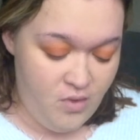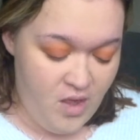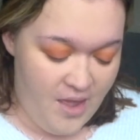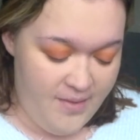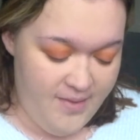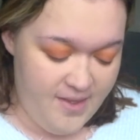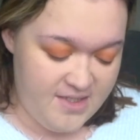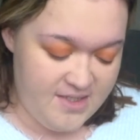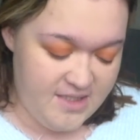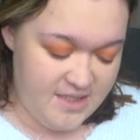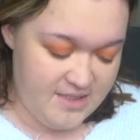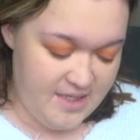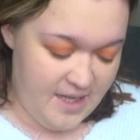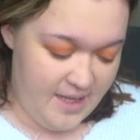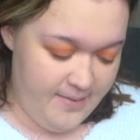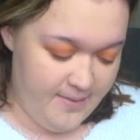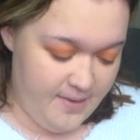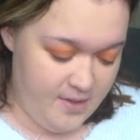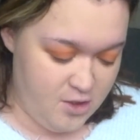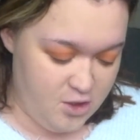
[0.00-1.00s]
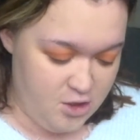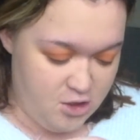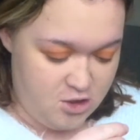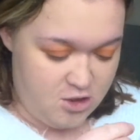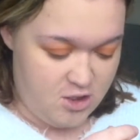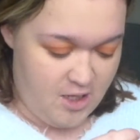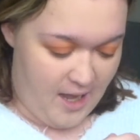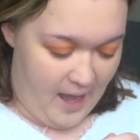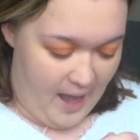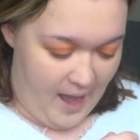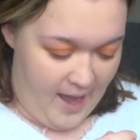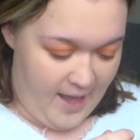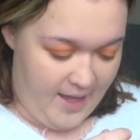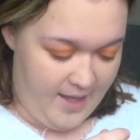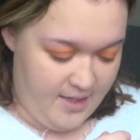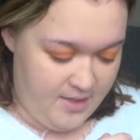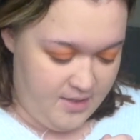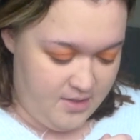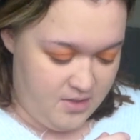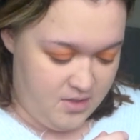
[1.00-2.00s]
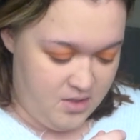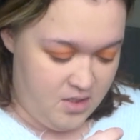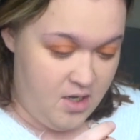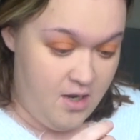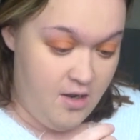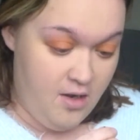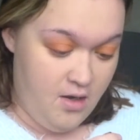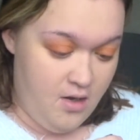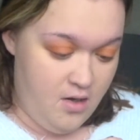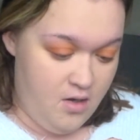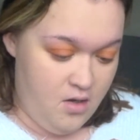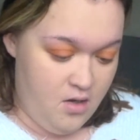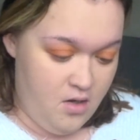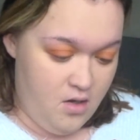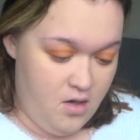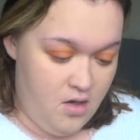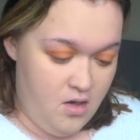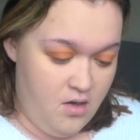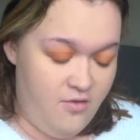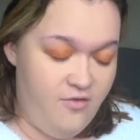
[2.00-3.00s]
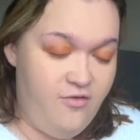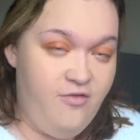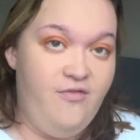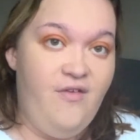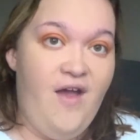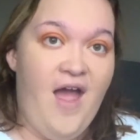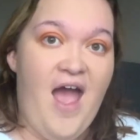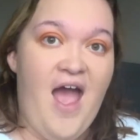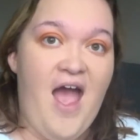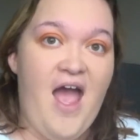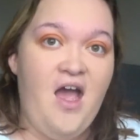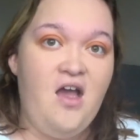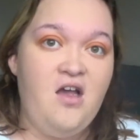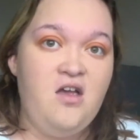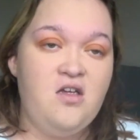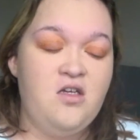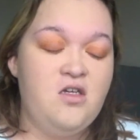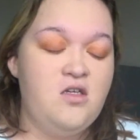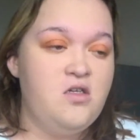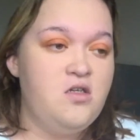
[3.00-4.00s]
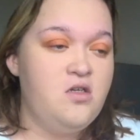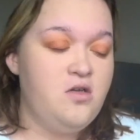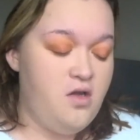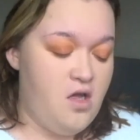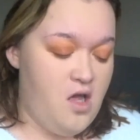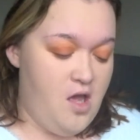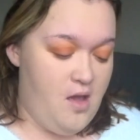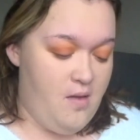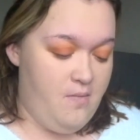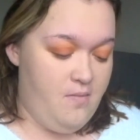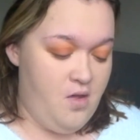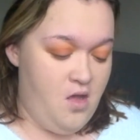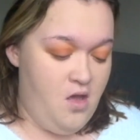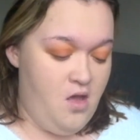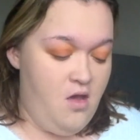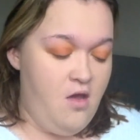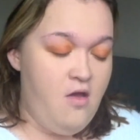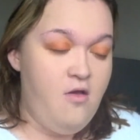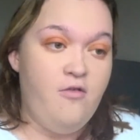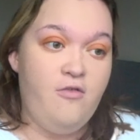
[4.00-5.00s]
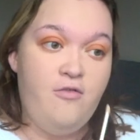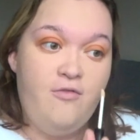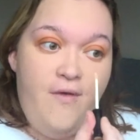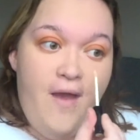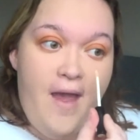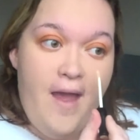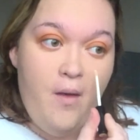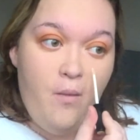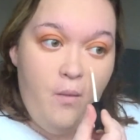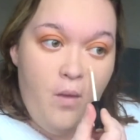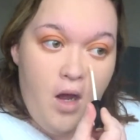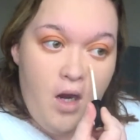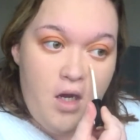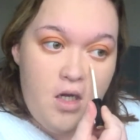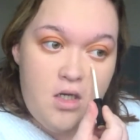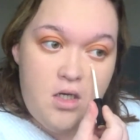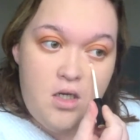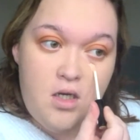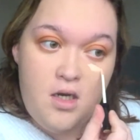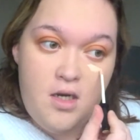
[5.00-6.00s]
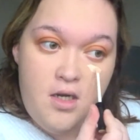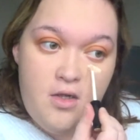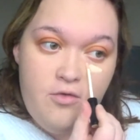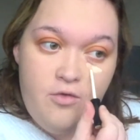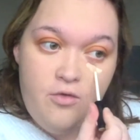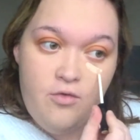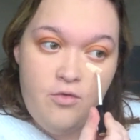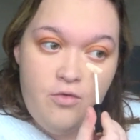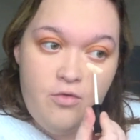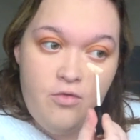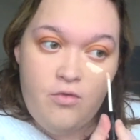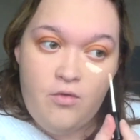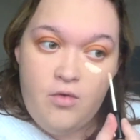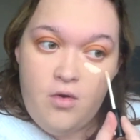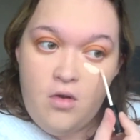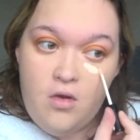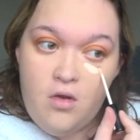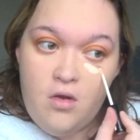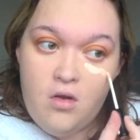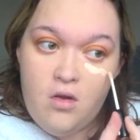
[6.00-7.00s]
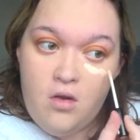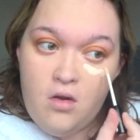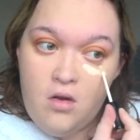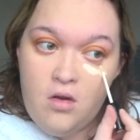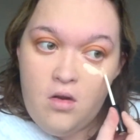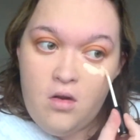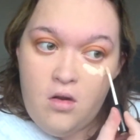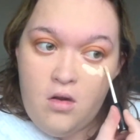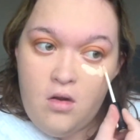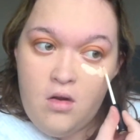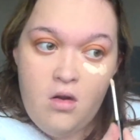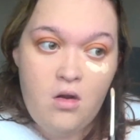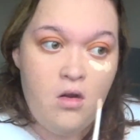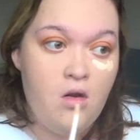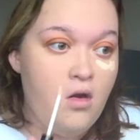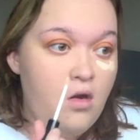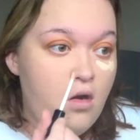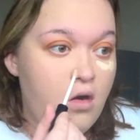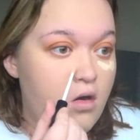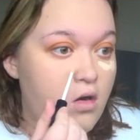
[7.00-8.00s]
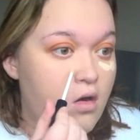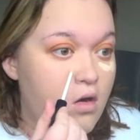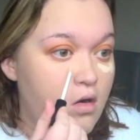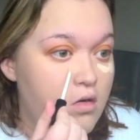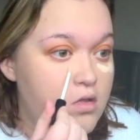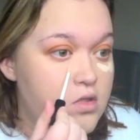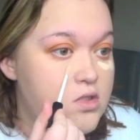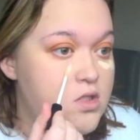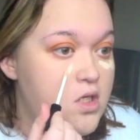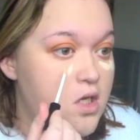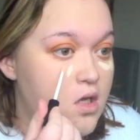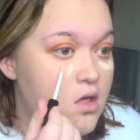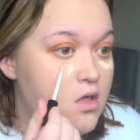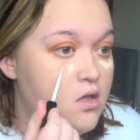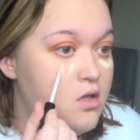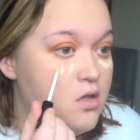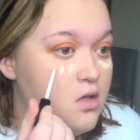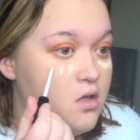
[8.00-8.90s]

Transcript: And this is in the shade Fair. Fair one. And I literally just got it